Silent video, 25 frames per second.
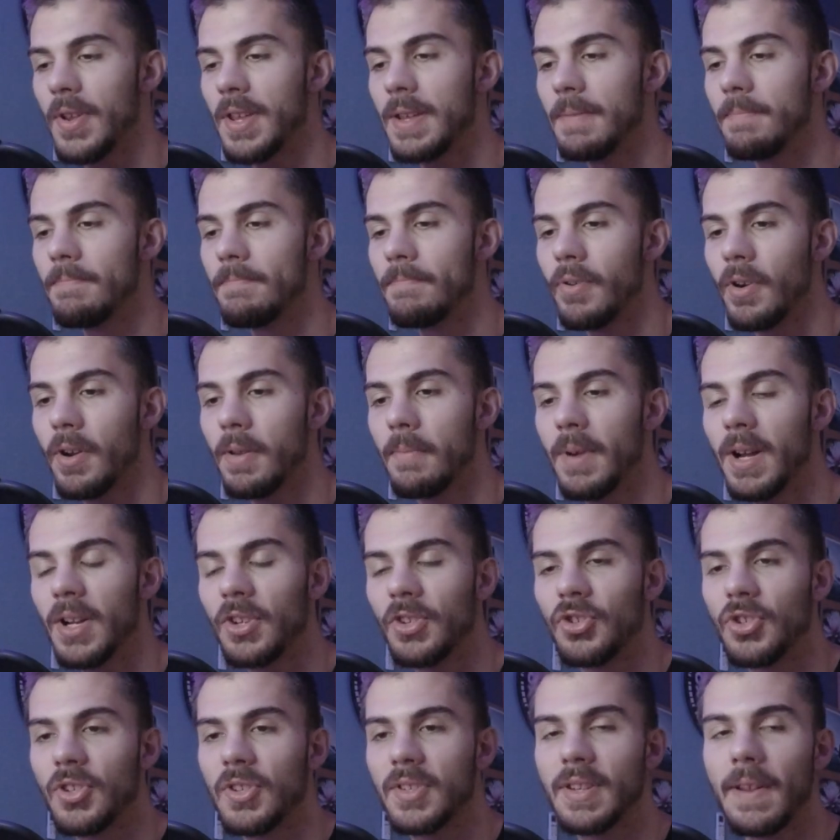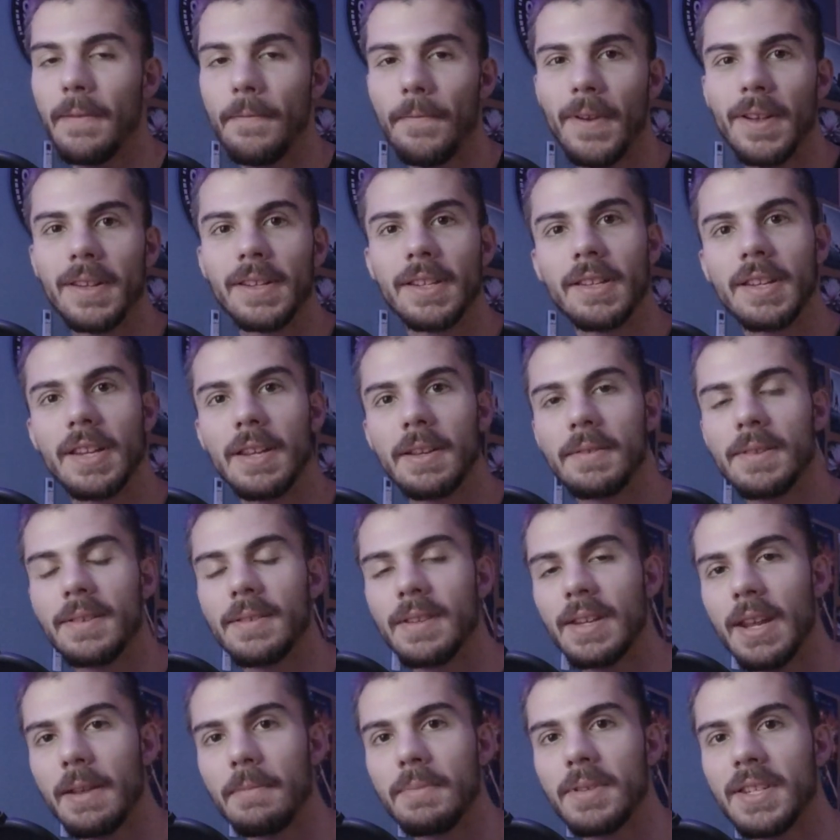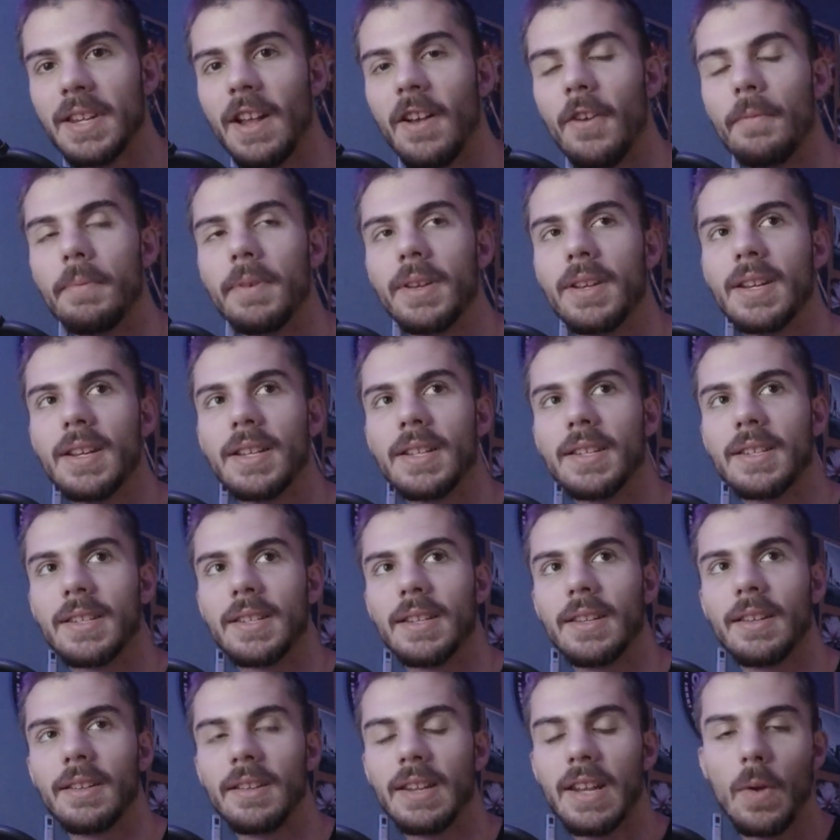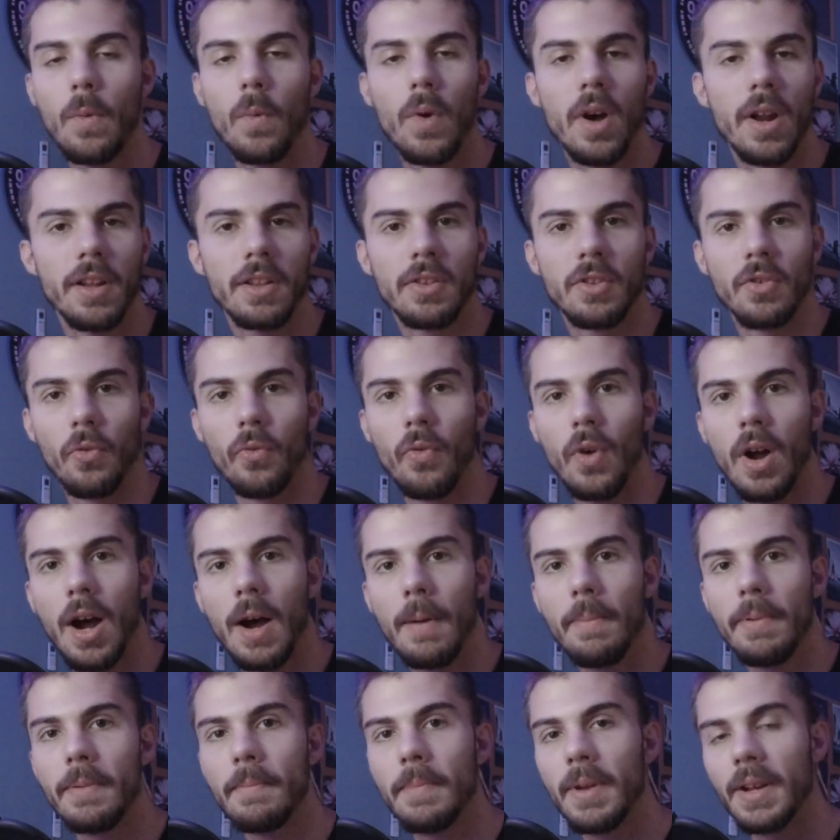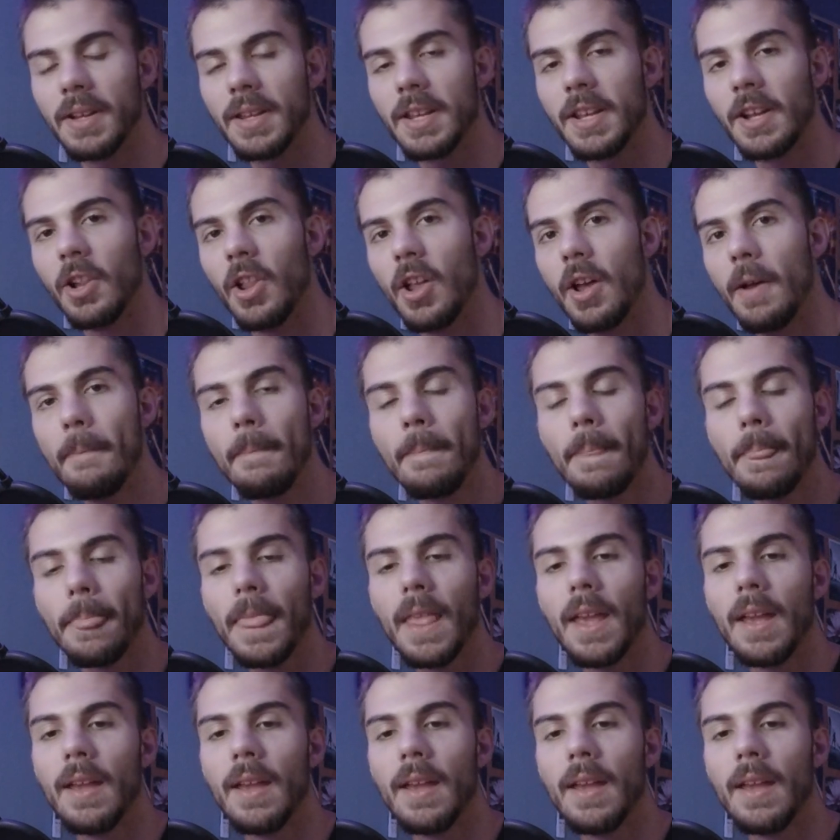he pretty much just defended himself because they wanted to rob him and kill him.